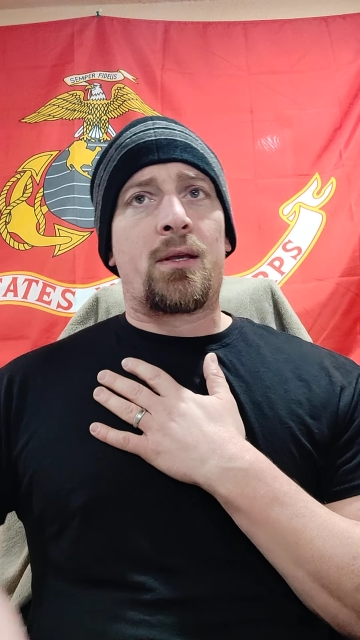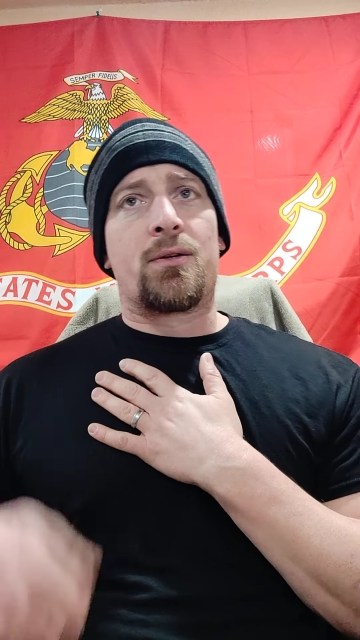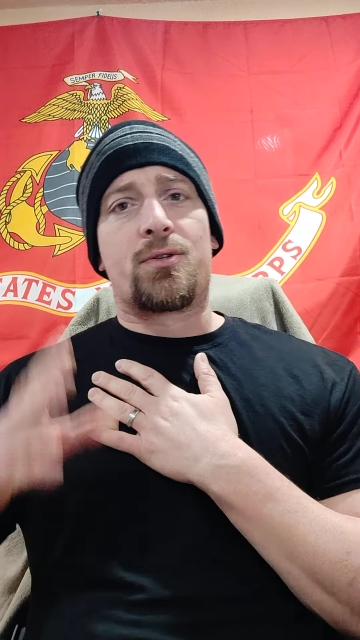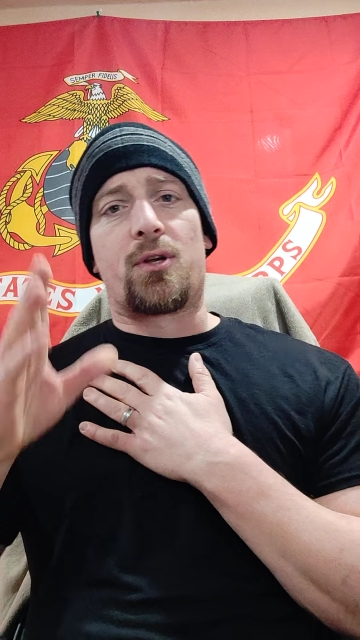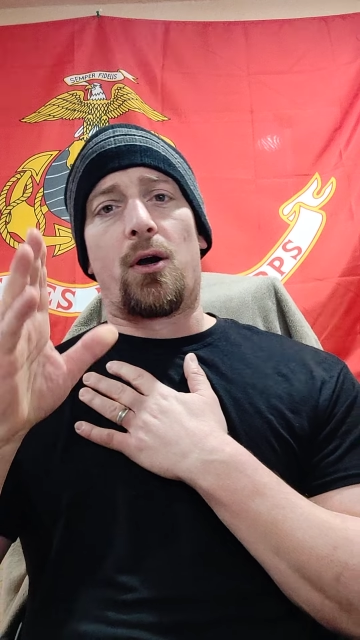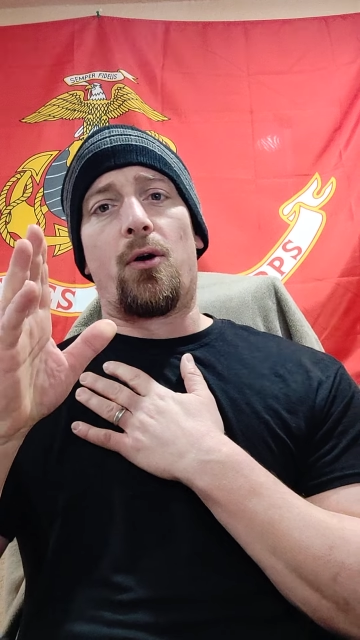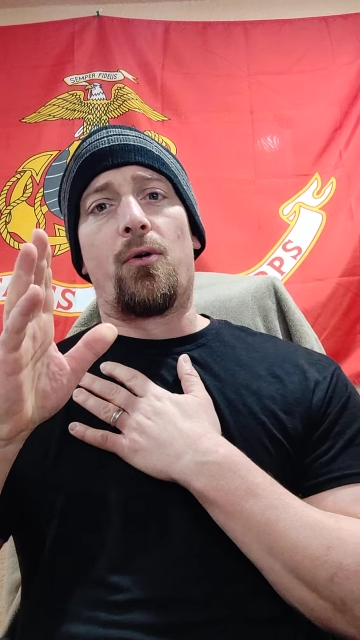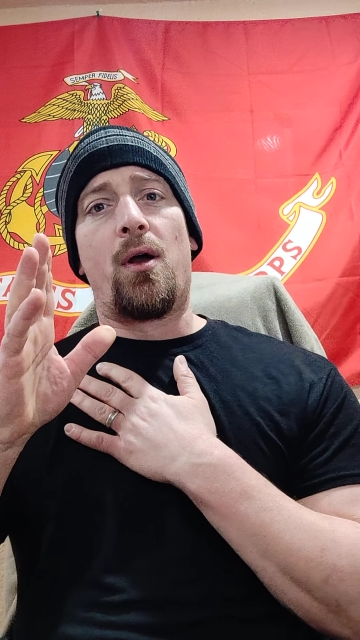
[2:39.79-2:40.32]

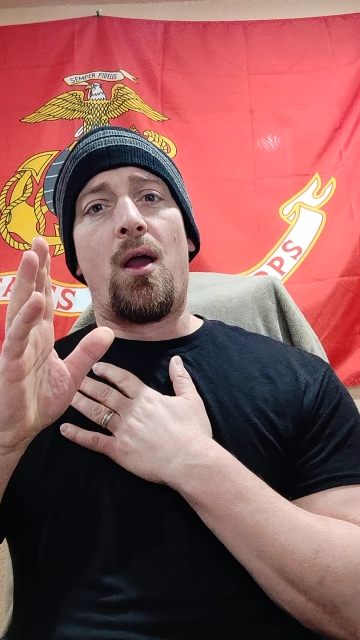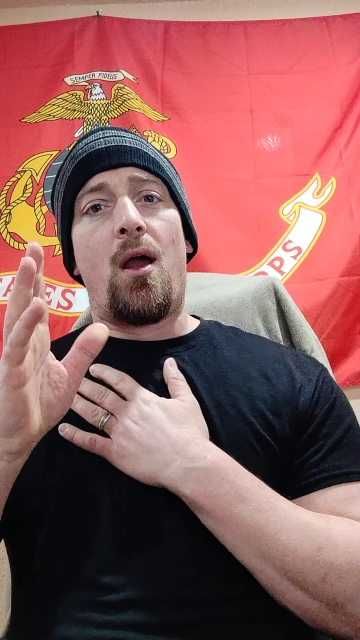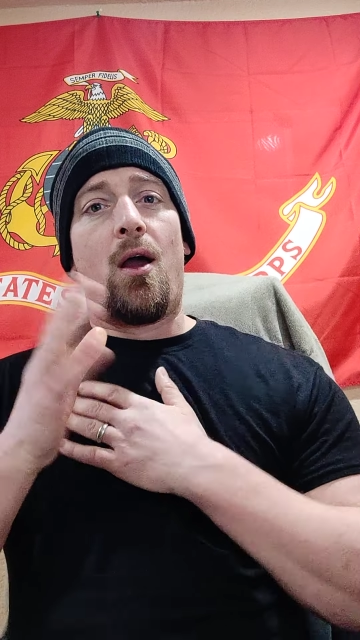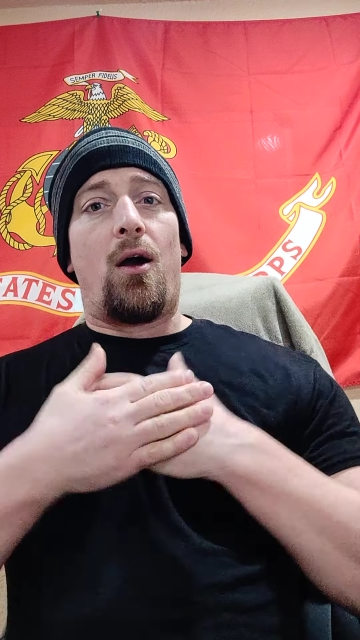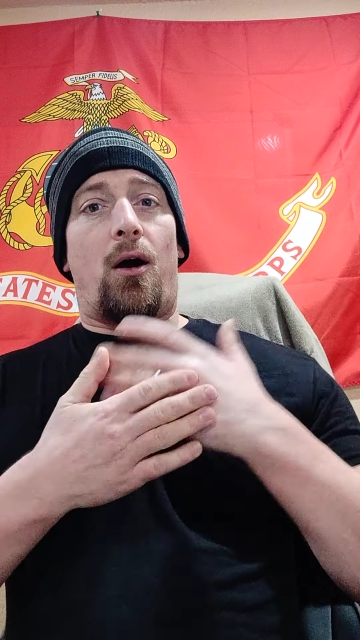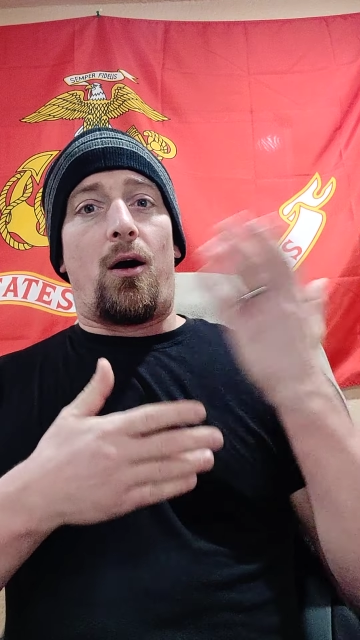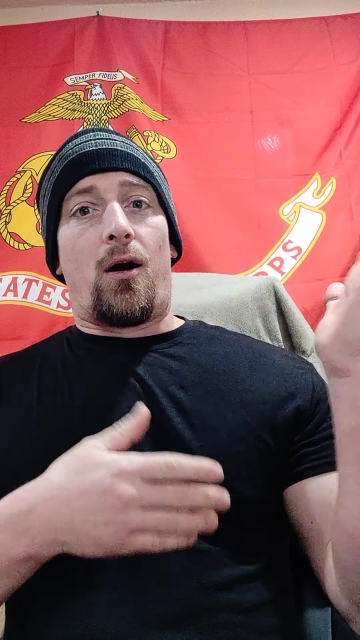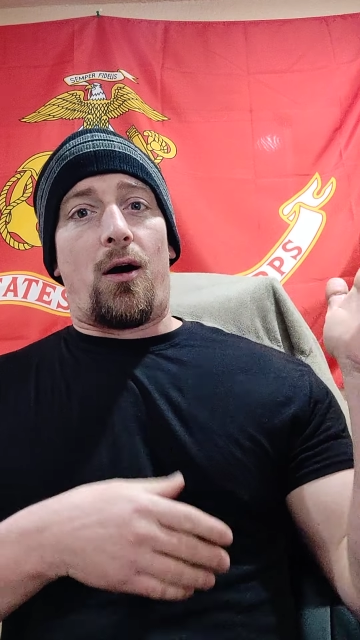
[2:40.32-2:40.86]
So
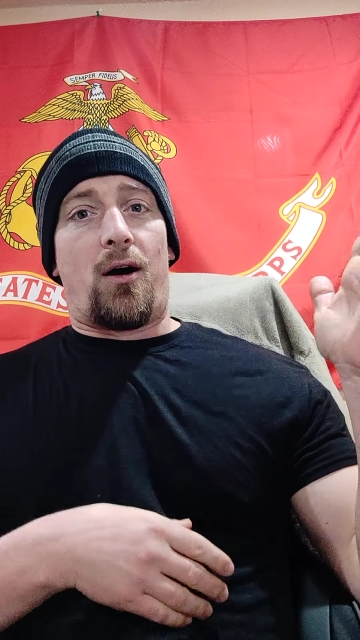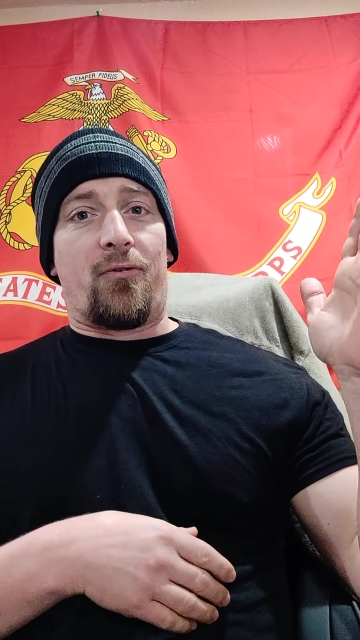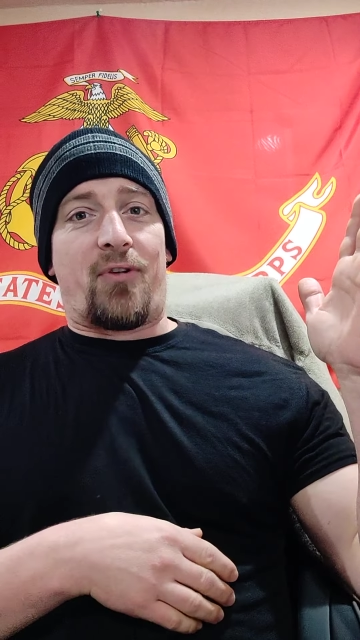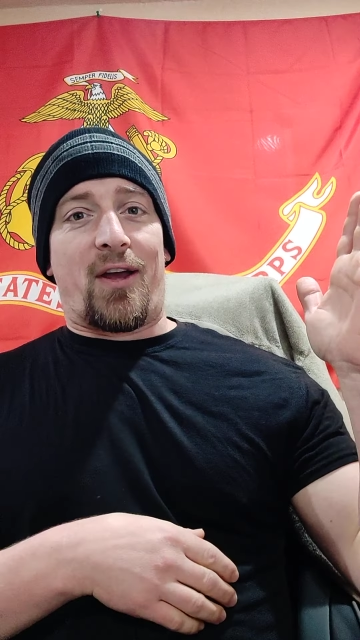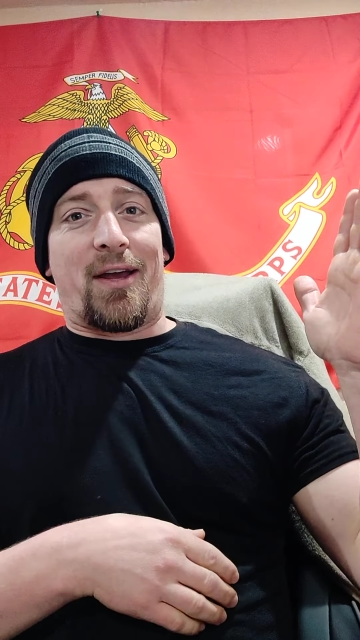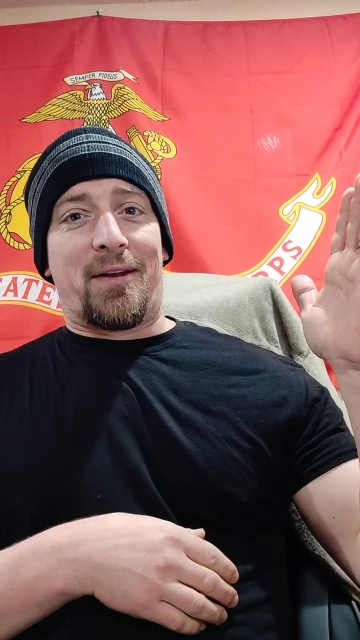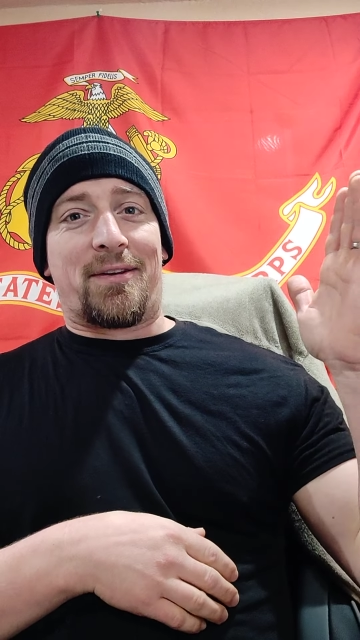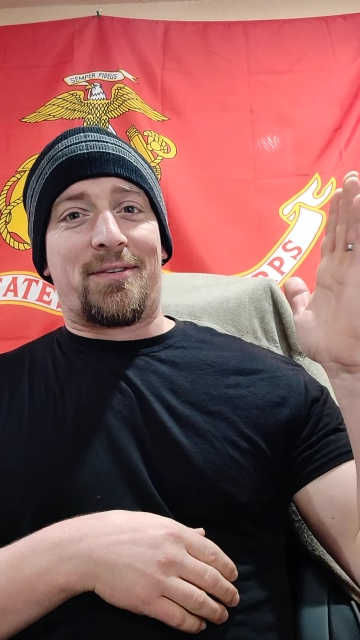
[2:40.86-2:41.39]

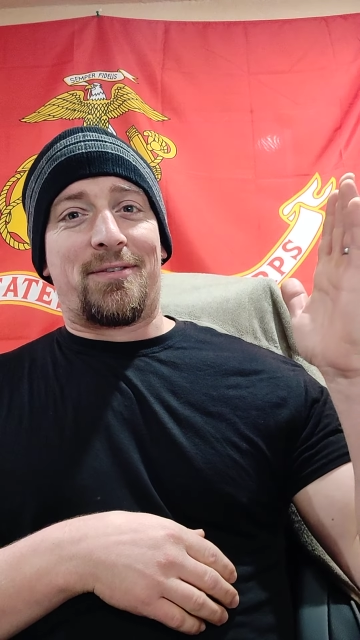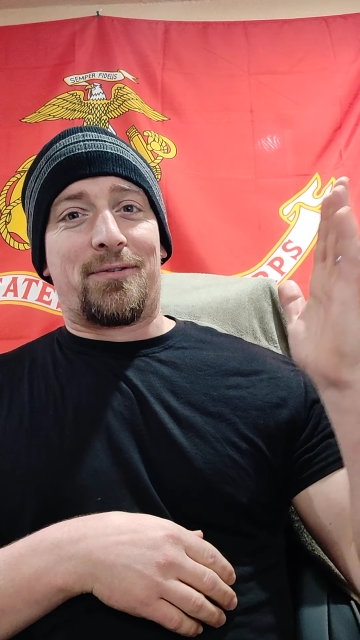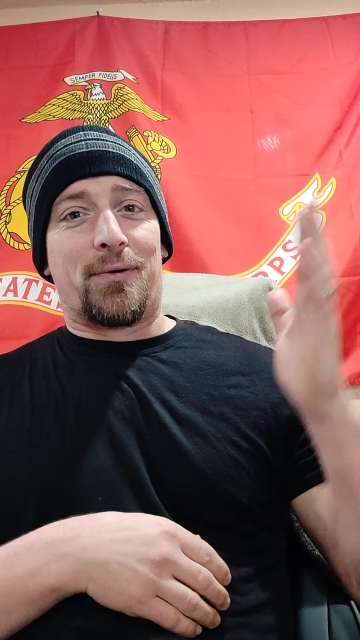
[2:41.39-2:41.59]
offhand,